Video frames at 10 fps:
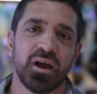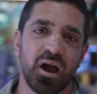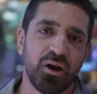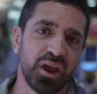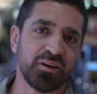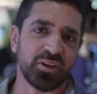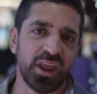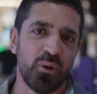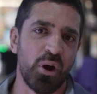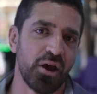Okay, so
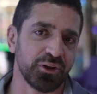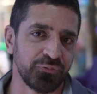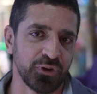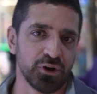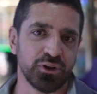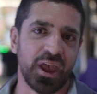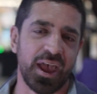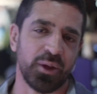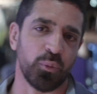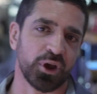now we're out in the field
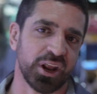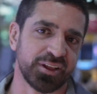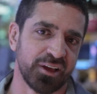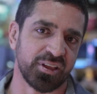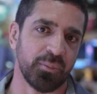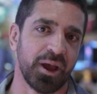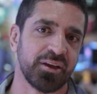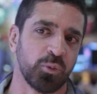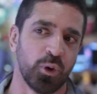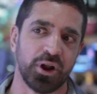and we're going to test the
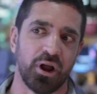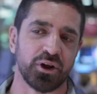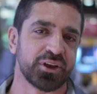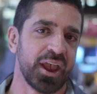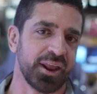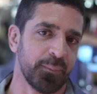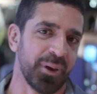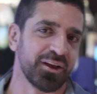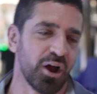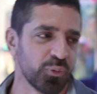mics. We're in an arcade in
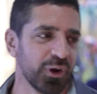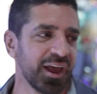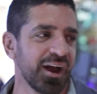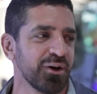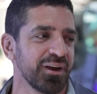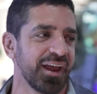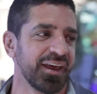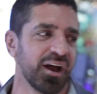Bangkok right now, and